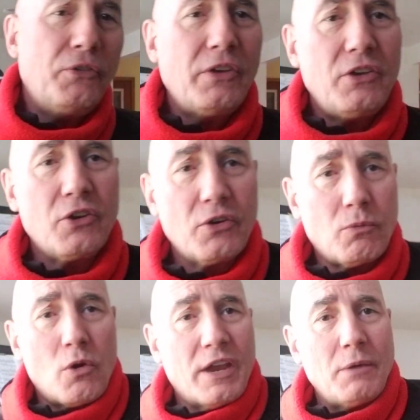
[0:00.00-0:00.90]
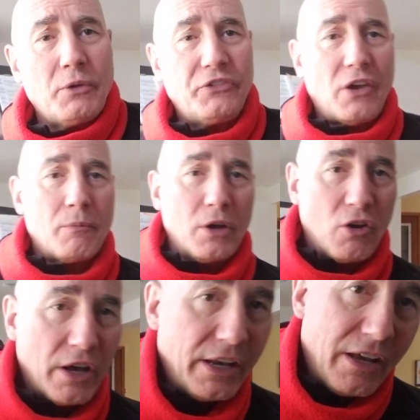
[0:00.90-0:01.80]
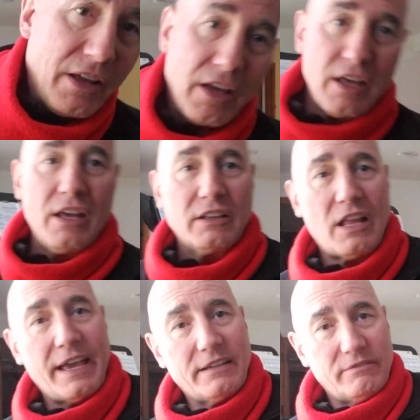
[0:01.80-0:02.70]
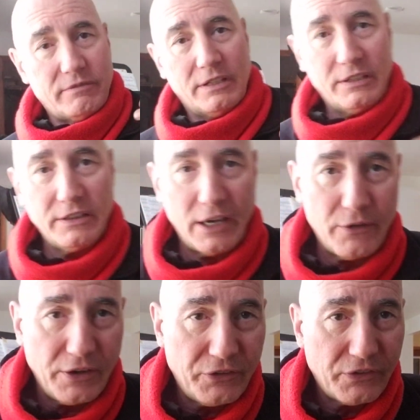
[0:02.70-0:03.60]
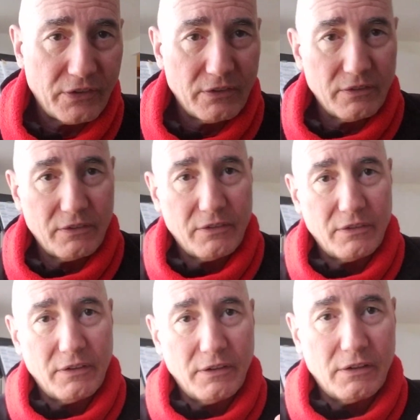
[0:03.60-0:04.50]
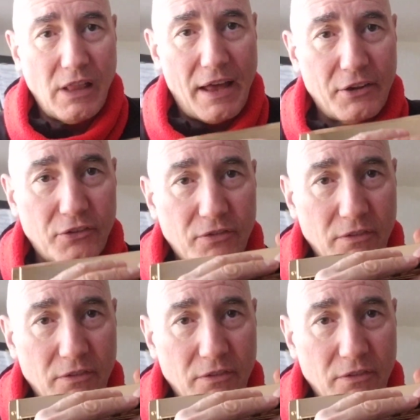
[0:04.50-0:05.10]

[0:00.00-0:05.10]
that you're working with someone on, like, larynx glottis